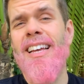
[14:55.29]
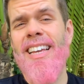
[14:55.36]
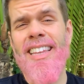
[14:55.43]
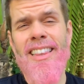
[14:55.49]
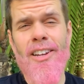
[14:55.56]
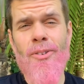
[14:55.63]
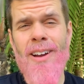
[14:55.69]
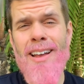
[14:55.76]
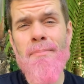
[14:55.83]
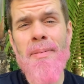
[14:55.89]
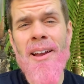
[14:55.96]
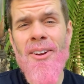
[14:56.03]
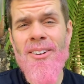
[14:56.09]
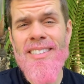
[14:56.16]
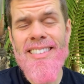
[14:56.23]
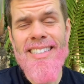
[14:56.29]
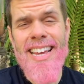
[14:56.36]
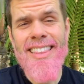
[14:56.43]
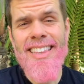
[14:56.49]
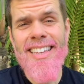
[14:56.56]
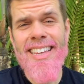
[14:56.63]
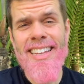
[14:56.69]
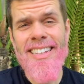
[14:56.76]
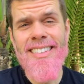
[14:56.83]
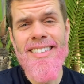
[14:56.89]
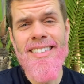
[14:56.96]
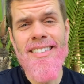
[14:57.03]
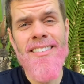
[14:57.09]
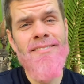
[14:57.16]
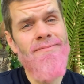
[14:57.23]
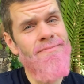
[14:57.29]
Can the grandparents take the kids?